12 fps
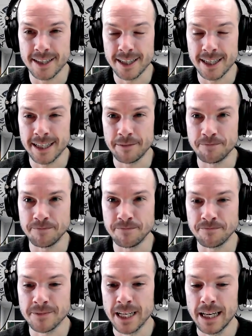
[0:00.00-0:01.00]

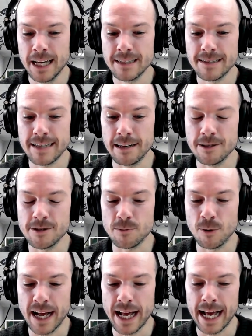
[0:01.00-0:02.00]
Um, tell us
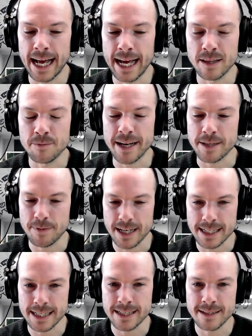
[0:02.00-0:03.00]
where the best
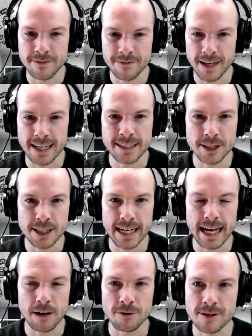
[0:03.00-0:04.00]
place is to find you
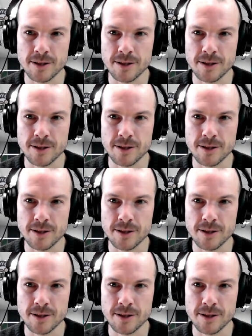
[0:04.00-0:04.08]
now.